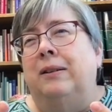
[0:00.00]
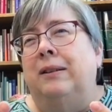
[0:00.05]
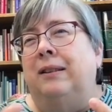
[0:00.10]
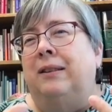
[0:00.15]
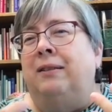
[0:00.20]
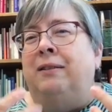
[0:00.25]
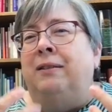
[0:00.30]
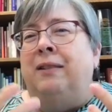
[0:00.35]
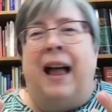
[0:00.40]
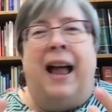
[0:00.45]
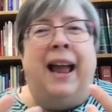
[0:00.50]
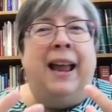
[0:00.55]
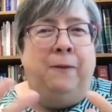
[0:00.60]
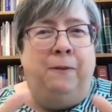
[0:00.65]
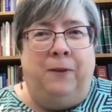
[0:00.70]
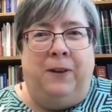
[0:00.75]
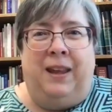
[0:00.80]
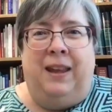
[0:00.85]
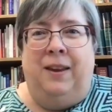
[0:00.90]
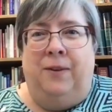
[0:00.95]

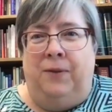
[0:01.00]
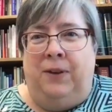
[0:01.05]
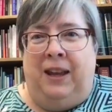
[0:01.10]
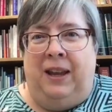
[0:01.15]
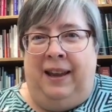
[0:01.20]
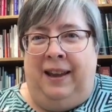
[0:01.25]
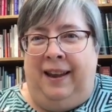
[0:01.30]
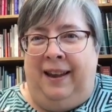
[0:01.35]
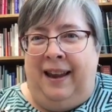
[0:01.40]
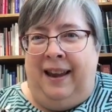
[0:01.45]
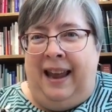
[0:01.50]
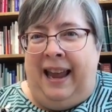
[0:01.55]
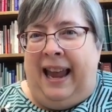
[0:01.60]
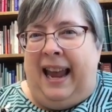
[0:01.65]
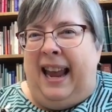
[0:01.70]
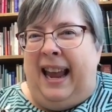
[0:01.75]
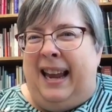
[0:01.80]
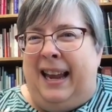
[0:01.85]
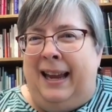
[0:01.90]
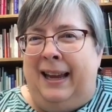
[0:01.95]
life-giving
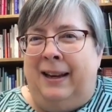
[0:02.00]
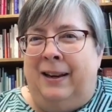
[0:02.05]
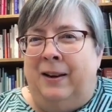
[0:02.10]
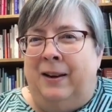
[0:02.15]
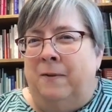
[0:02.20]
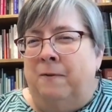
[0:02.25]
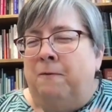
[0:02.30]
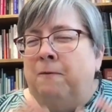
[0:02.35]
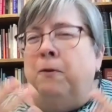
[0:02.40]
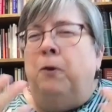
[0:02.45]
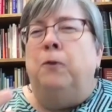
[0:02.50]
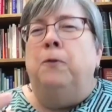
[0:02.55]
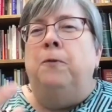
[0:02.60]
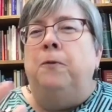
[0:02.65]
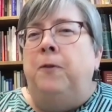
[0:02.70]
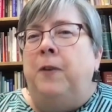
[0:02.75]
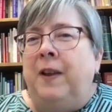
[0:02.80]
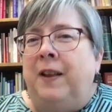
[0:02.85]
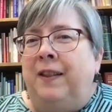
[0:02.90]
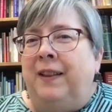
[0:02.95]
and
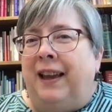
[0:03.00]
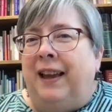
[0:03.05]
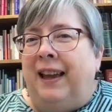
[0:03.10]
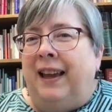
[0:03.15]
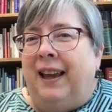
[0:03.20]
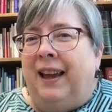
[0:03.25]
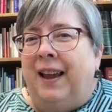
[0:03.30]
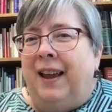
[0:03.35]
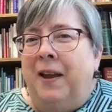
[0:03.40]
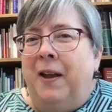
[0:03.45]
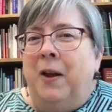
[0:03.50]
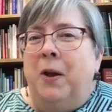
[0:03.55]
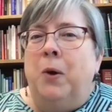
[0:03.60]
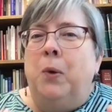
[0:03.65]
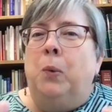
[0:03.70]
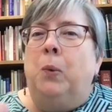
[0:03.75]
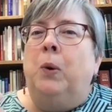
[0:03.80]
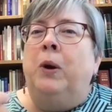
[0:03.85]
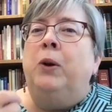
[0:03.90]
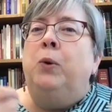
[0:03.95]
fulfilling
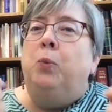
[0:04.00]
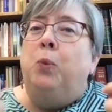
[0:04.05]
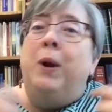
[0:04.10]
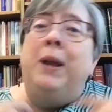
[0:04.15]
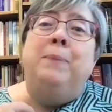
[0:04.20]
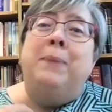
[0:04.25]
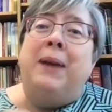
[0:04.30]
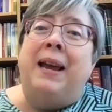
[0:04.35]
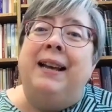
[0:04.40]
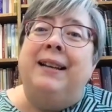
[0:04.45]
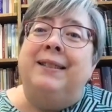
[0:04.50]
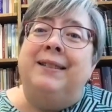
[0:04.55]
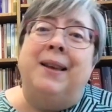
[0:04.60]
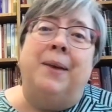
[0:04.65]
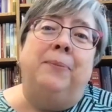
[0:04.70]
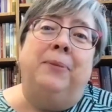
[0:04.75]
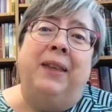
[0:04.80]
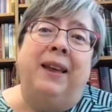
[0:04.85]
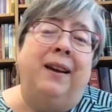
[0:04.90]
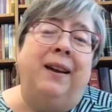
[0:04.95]
when we make
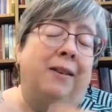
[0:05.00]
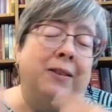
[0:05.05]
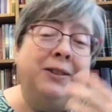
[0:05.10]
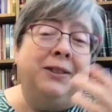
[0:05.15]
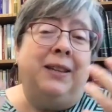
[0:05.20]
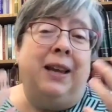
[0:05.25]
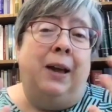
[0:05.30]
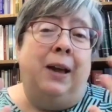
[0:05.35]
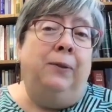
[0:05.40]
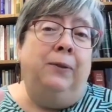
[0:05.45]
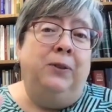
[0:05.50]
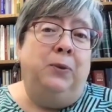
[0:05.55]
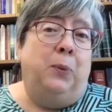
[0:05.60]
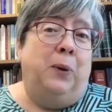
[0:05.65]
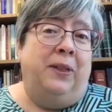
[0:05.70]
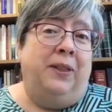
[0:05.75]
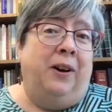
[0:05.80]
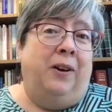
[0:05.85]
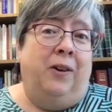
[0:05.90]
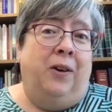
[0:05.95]
something ourselves
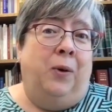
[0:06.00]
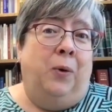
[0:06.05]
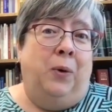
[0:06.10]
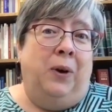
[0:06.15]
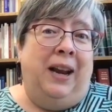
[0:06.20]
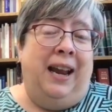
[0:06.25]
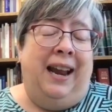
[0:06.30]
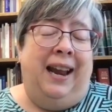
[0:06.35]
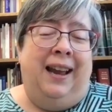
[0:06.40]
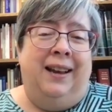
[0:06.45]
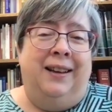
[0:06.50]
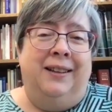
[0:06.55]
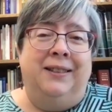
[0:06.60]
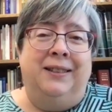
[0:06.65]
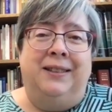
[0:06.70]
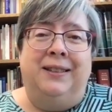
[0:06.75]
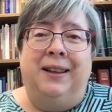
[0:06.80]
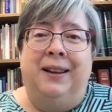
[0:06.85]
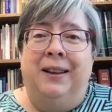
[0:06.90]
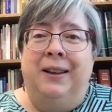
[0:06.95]
with our own
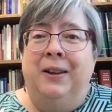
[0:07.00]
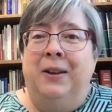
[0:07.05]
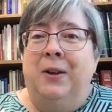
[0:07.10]
hands,